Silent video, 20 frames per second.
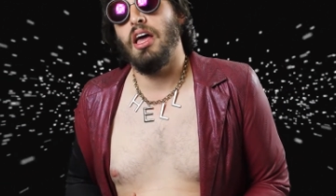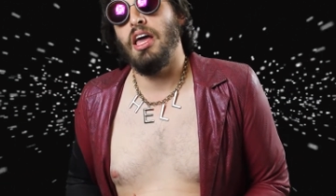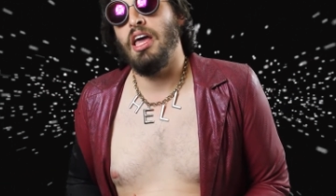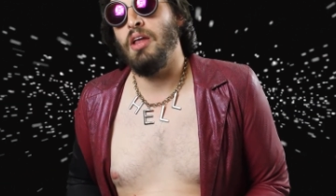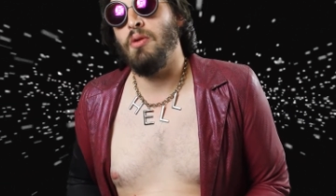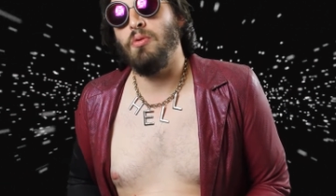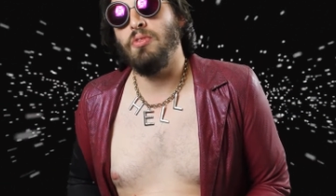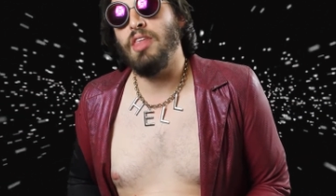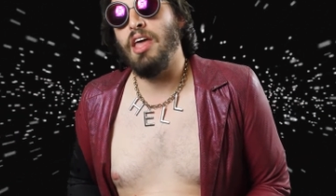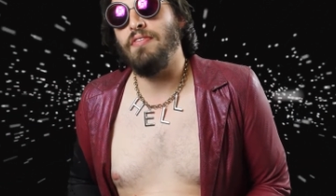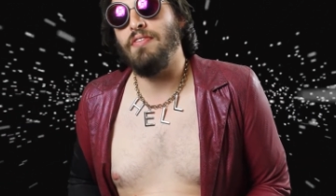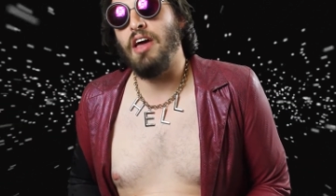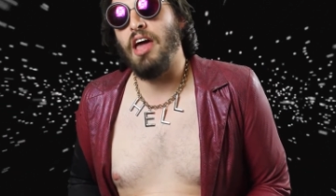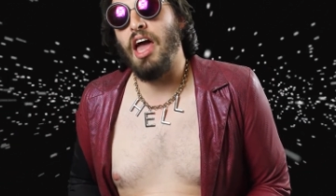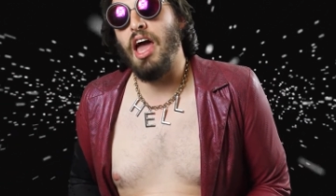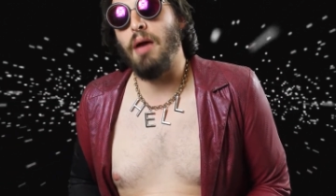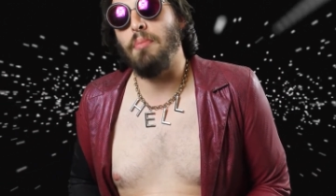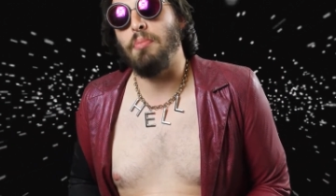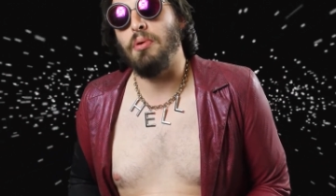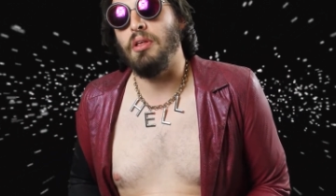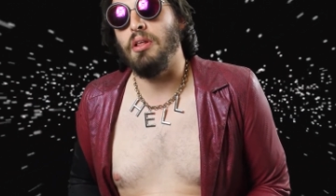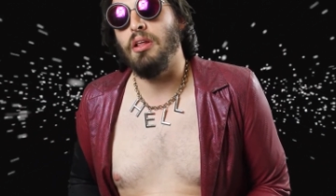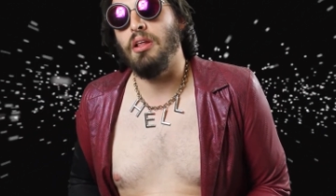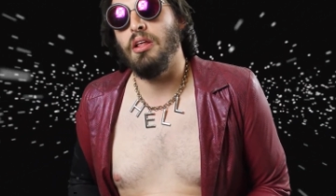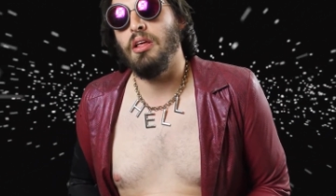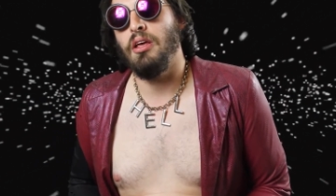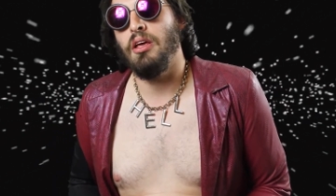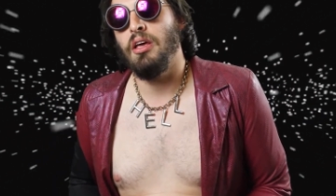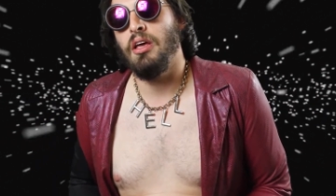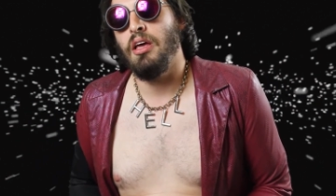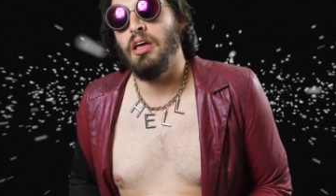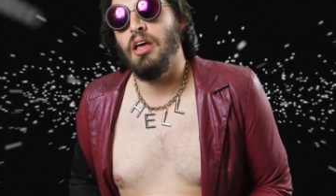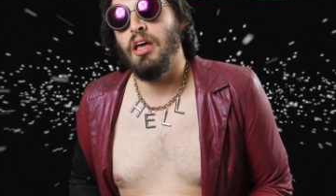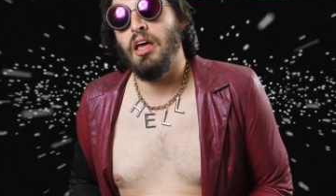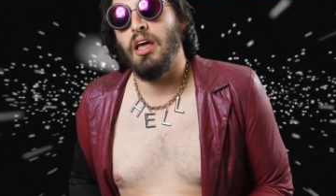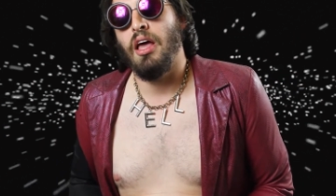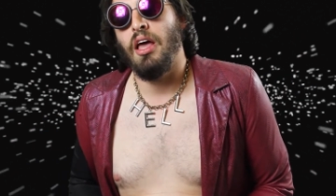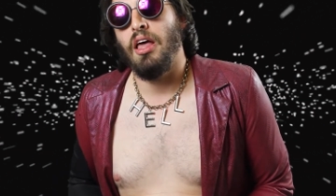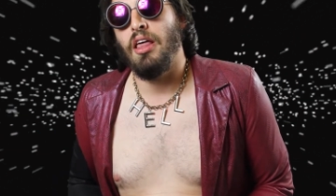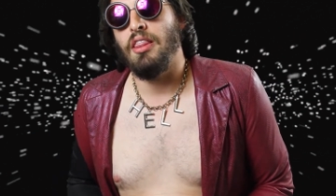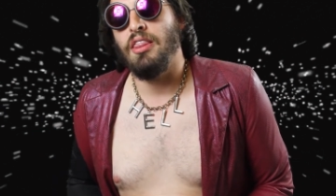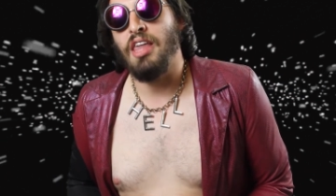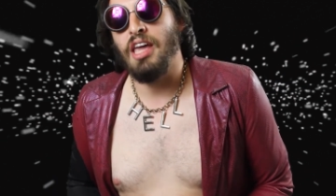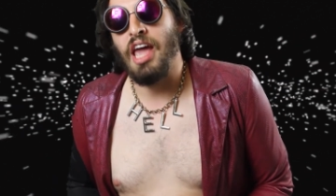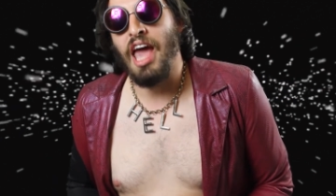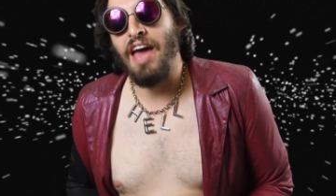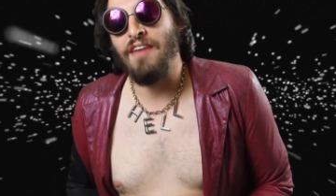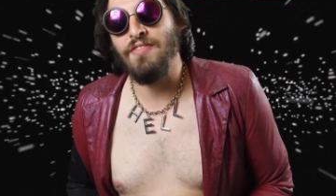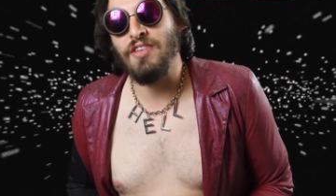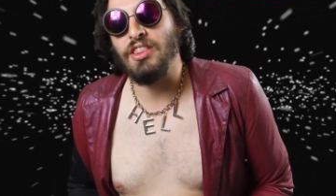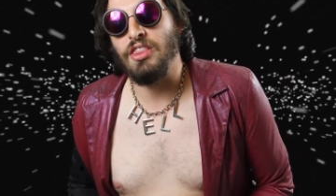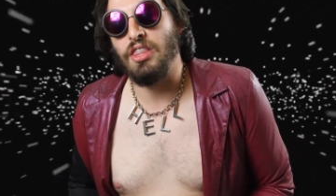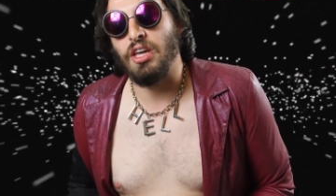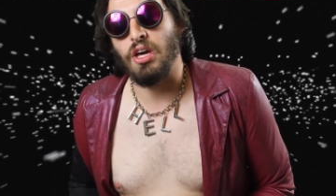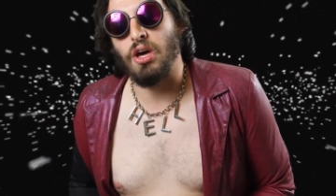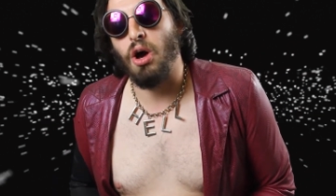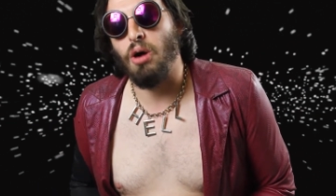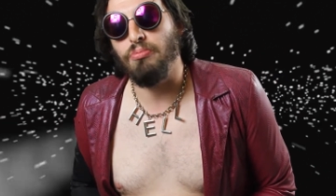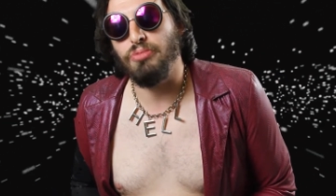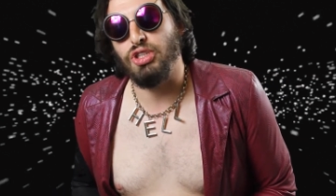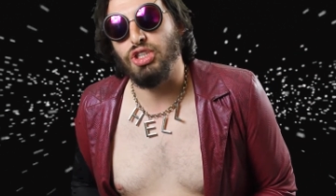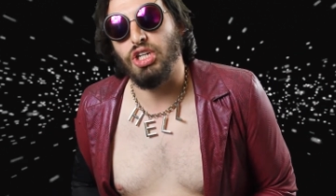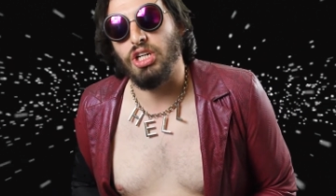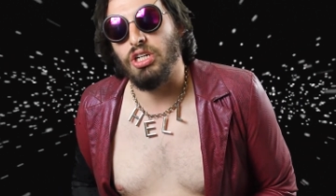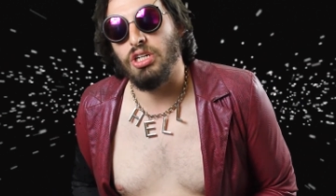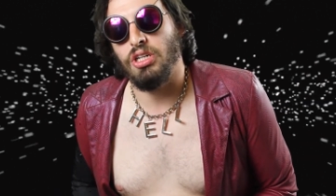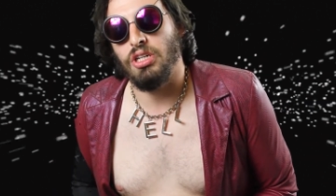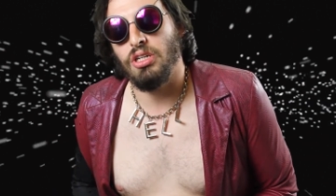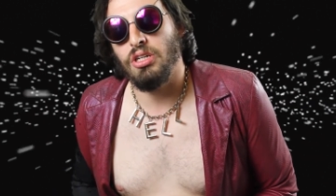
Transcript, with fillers: It'll never happen. They haven't the gumption.